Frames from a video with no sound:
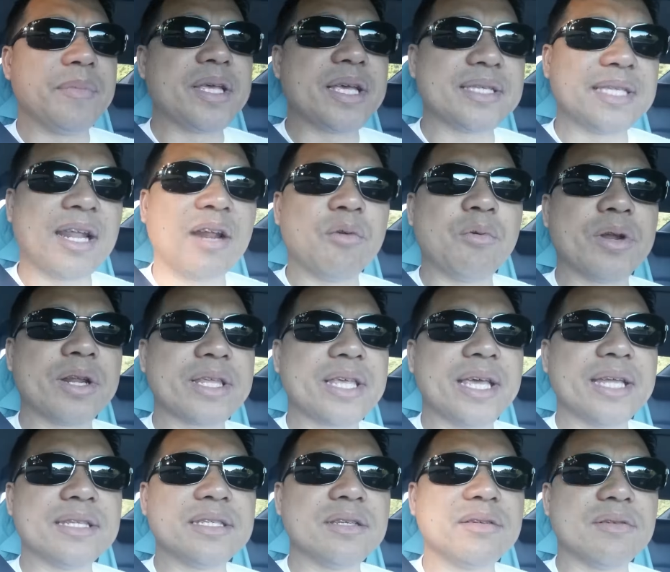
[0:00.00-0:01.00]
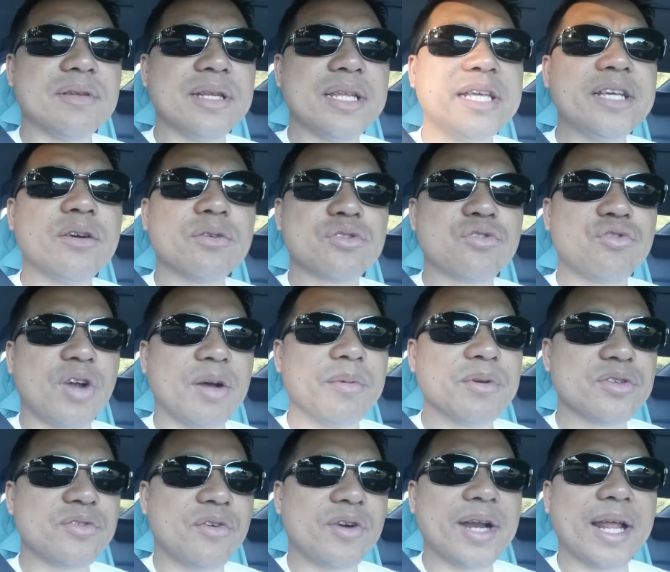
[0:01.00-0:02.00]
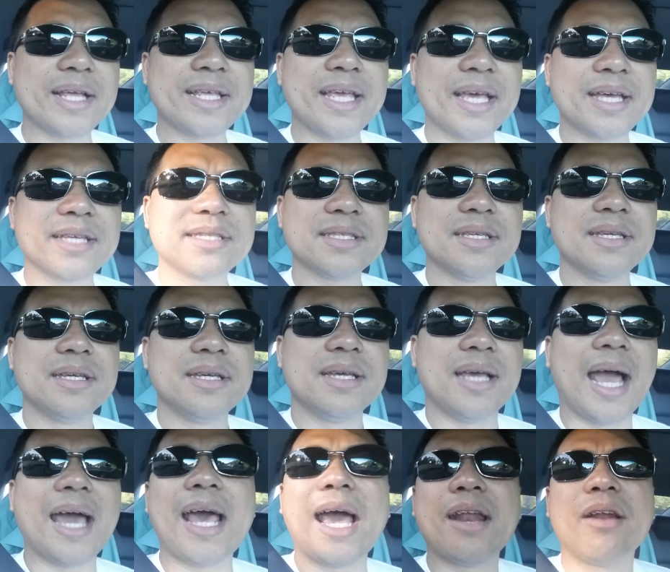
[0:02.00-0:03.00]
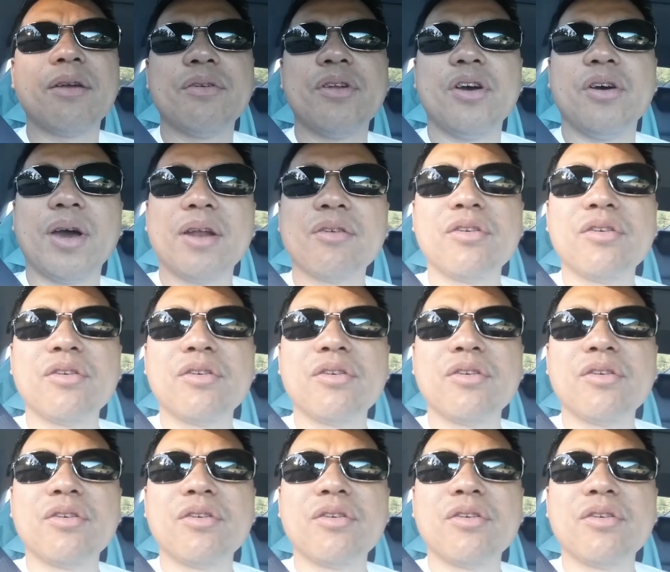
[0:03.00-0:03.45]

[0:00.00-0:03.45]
because they don't want to get into legal troubles for it, I guess. I don't know.